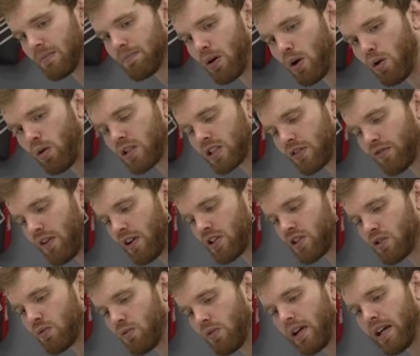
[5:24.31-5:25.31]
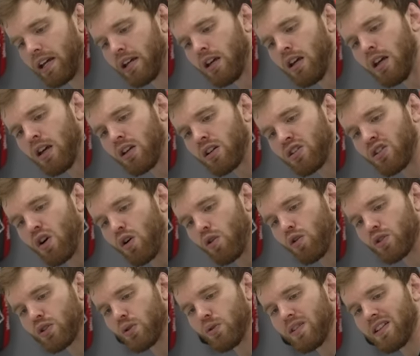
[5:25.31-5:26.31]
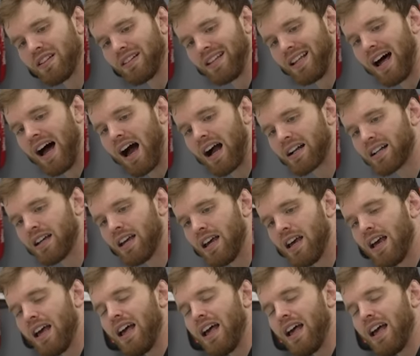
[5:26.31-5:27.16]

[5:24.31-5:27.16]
pull his face away, go to the lock.